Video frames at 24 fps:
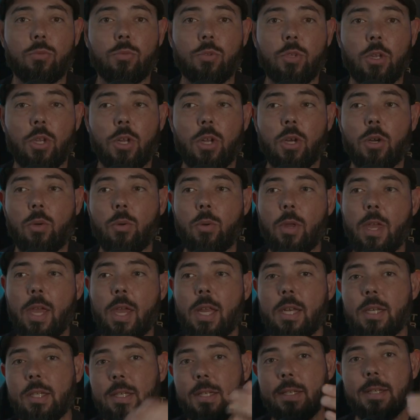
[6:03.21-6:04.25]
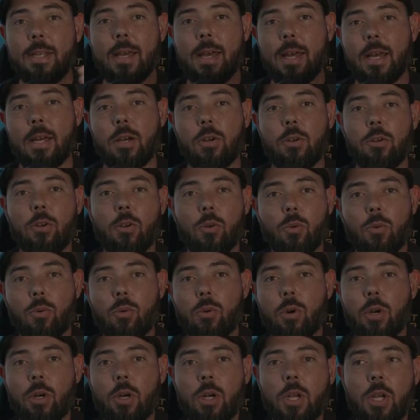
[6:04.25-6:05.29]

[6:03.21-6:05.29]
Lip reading: you know, ND down, or,